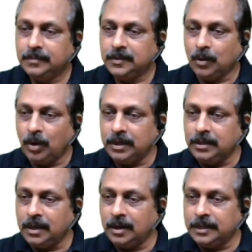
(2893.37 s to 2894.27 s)
So, what is
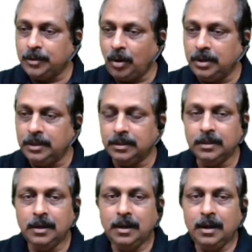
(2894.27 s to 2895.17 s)
the correct order?
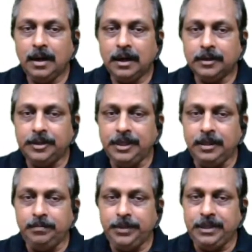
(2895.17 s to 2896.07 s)

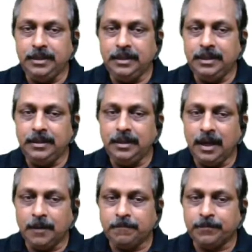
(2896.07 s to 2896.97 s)
D, B, E, F,